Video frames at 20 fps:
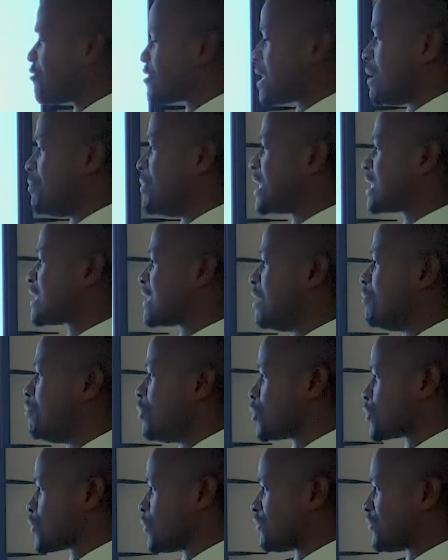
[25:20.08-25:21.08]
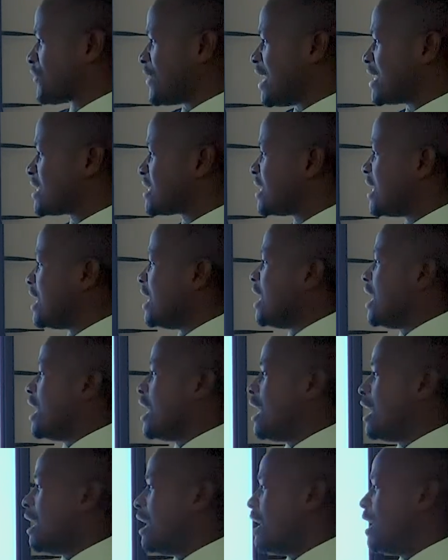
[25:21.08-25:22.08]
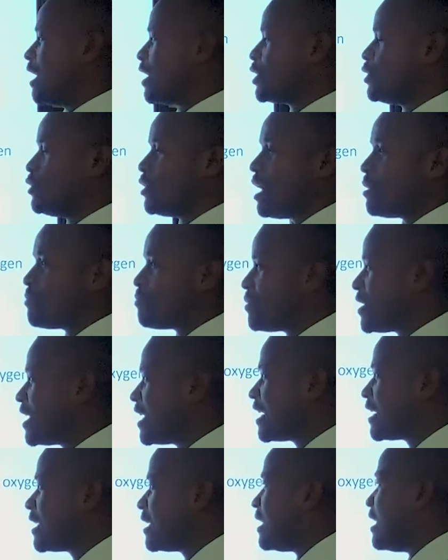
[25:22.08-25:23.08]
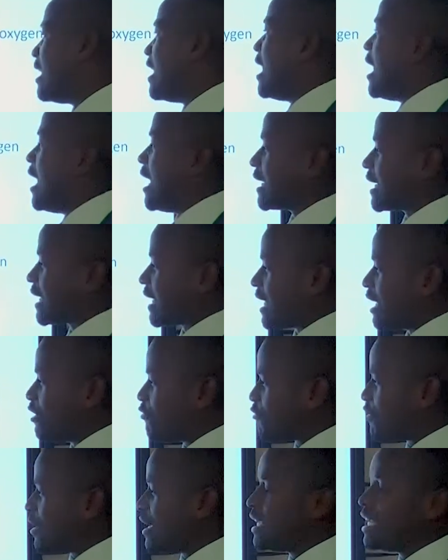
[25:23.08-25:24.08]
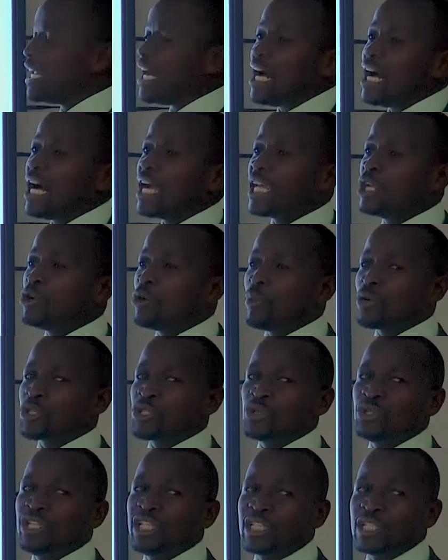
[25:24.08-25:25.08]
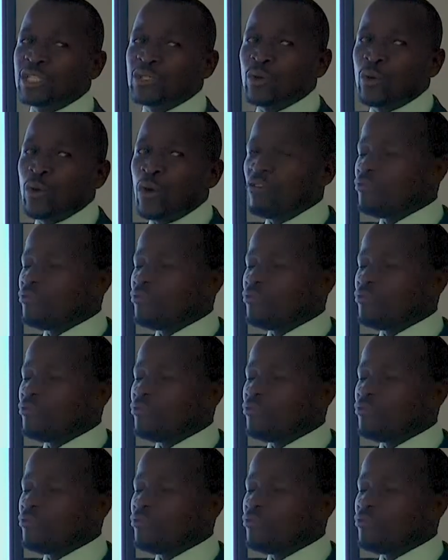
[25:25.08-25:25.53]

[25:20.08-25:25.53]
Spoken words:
some examples of that. You are being given an opportunity to go